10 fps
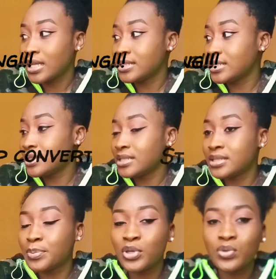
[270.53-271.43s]

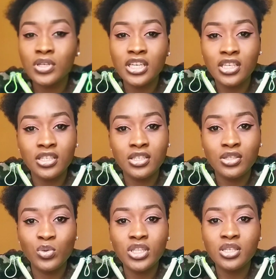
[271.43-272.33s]
this milk
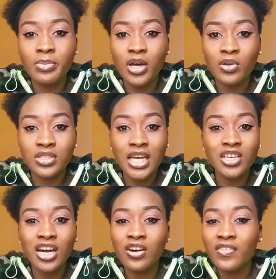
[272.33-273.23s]
is 20 pounds
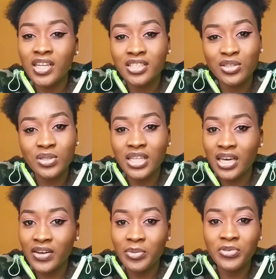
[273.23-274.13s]
and you're converting to
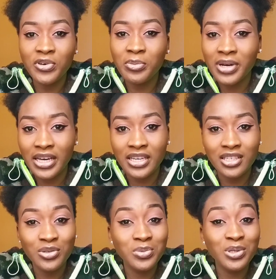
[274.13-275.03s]
naira before
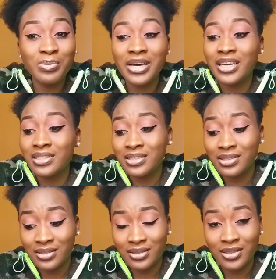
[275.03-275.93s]
buying, you will not buy
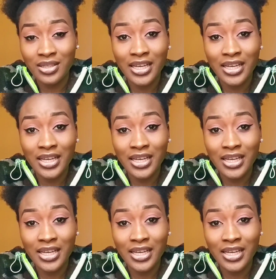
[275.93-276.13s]
anything.